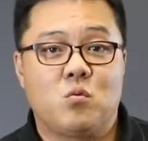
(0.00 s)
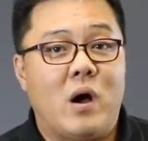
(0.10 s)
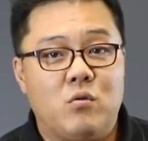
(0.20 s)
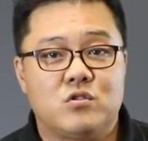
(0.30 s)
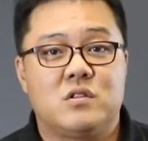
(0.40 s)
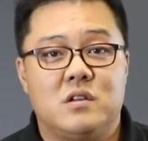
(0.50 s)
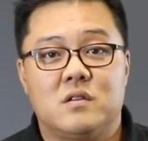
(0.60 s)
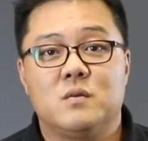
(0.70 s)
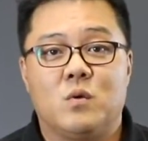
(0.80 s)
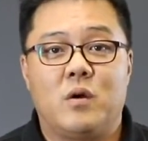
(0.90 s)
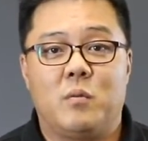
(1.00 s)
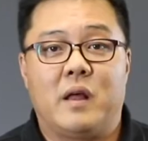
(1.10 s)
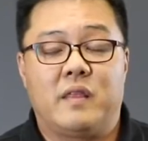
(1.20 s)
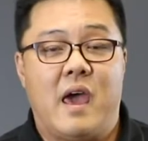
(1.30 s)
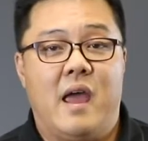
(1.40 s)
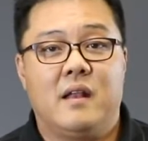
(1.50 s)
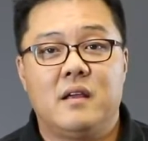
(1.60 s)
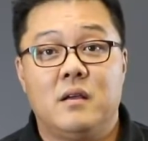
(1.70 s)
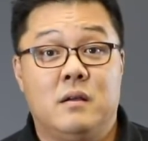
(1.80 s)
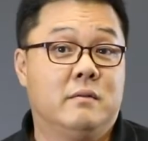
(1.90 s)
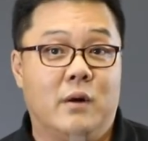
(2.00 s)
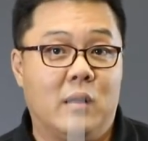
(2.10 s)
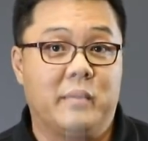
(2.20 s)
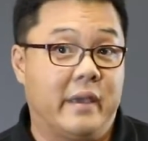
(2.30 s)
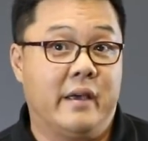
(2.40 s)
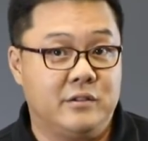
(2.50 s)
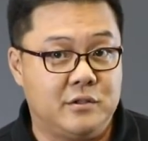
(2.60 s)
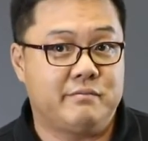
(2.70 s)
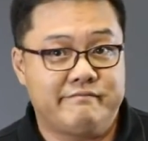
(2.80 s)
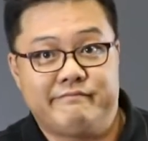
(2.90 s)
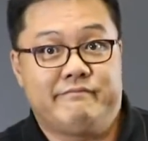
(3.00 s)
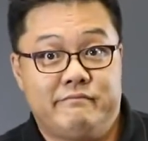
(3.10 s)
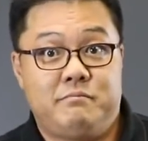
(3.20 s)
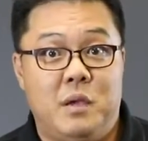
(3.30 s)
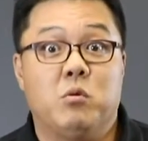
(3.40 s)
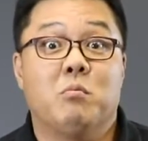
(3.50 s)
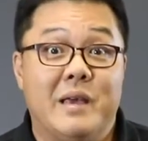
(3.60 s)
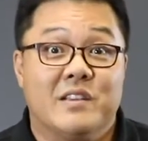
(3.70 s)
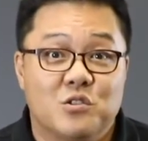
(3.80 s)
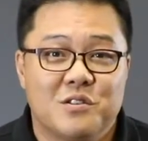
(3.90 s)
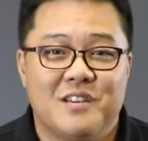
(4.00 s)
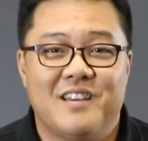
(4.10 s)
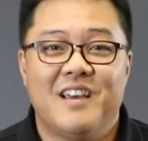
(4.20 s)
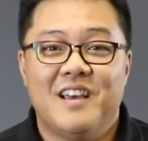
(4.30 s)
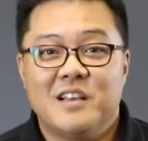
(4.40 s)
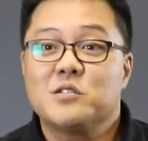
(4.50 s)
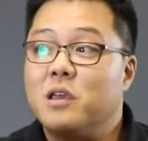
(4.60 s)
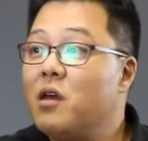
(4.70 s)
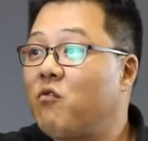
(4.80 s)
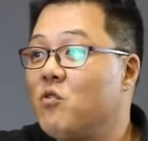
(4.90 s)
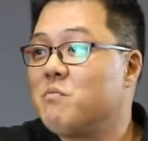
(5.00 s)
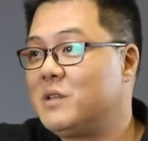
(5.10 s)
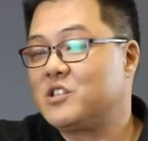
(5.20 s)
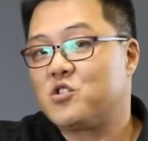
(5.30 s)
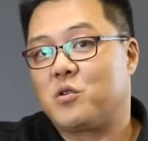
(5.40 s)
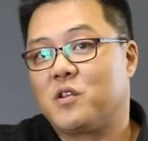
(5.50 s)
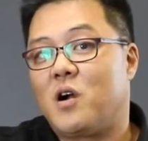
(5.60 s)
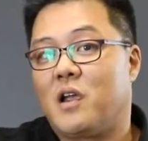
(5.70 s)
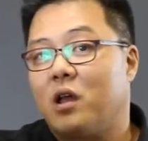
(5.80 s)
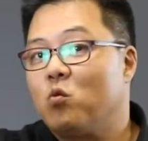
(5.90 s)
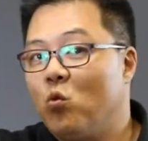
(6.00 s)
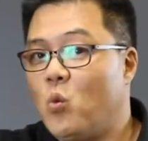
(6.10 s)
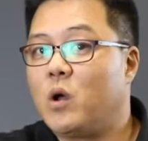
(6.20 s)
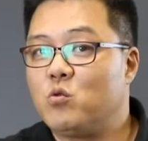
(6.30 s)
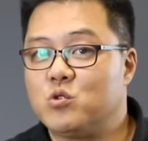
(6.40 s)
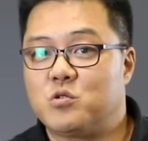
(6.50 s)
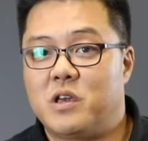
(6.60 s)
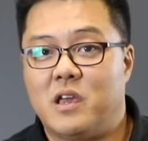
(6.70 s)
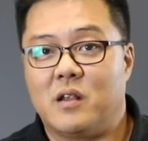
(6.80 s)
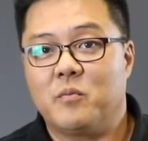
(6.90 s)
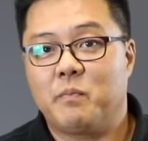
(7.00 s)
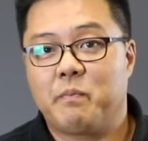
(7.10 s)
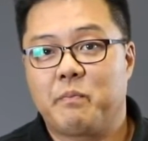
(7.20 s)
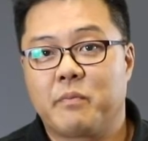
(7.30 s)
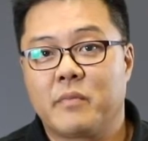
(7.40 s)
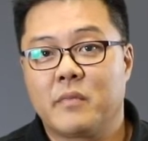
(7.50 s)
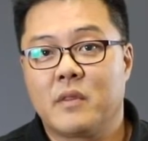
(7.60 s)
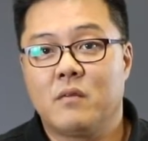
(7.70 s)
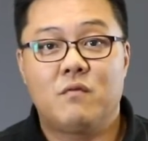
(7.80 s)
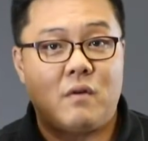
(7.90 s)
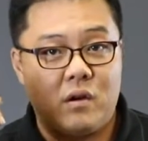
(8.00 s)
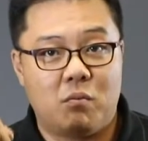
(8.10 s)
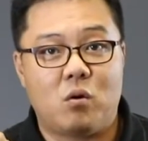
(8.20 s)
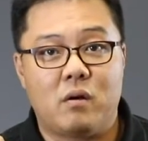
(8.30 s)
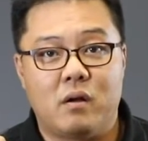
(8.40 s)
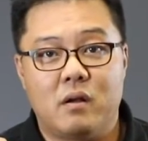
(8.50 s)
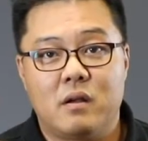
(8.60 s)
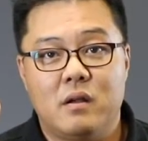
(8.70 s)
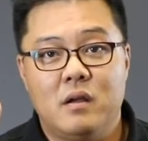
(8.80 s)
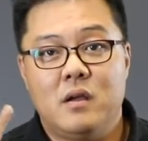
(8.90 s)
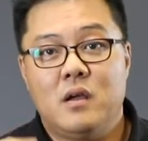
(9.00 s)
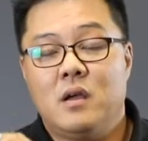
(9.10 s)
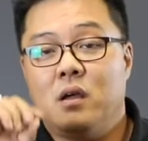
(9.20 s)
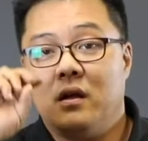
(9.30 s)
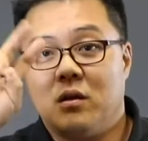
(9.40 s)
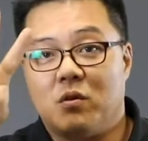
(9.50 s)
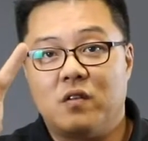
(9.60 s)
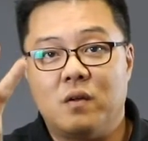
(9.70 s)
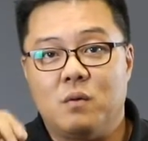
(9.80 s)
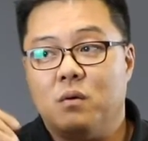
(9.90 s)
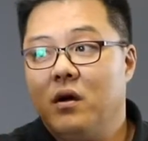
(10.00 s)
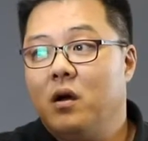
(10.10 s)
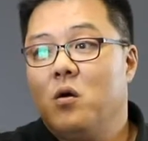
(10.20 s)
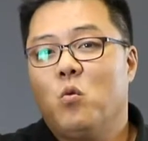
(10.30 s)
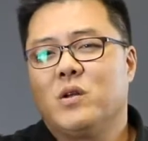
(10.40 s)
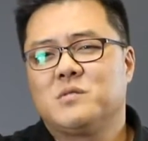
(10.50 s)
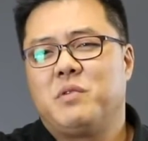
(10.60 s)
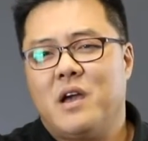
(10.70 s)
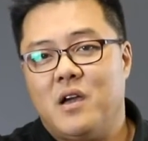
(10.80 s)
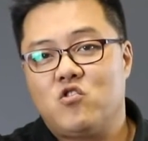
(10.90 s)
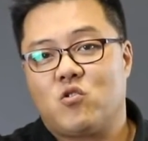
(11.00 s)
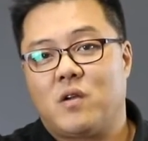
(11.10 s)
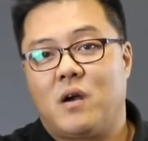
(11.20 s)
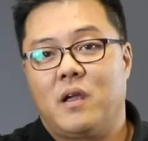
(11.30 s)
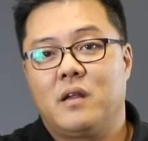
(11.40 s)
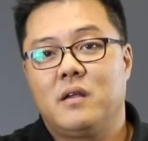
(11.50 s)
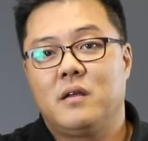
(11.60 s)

Why would you need to worry about that? Well, because people miss. So if you missed your target, what would you hit? Very important. Number 2, what's behind your target?